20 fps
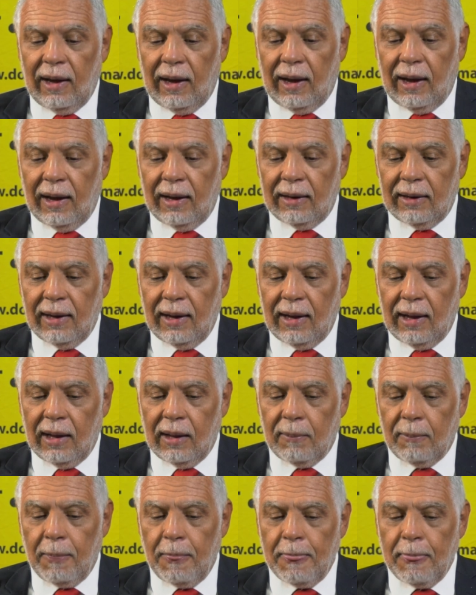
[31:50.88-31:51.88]
And
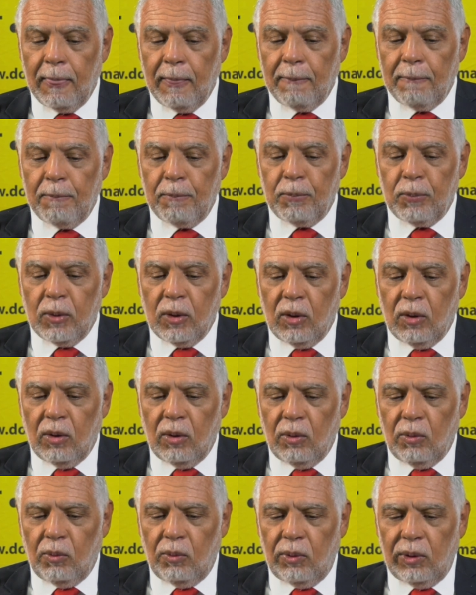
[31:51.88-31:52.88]

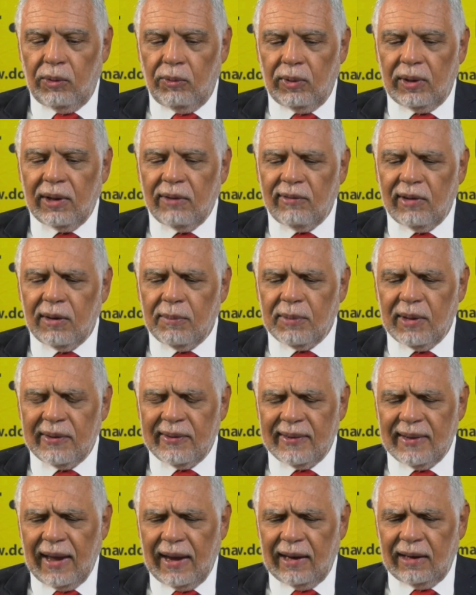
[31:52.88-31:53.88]
we developed the
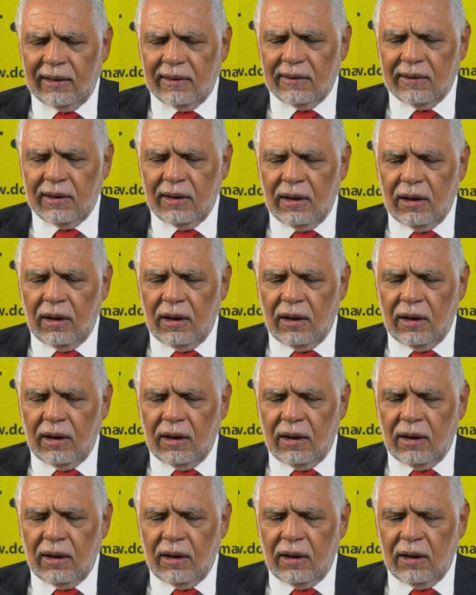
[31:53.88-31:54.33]
site